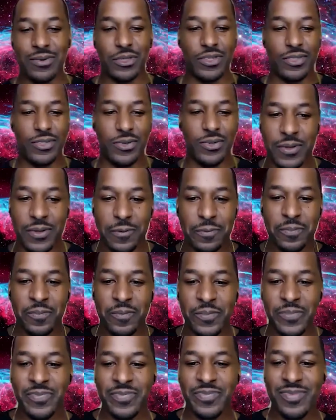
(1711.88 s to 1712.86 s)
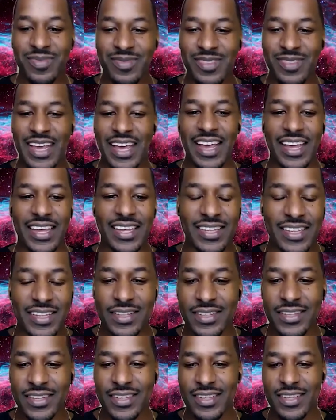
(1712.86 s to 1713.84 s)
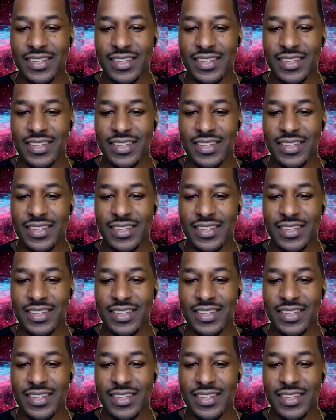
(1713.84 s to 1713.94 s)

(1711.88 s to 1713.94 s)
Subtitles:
God. Not half of one.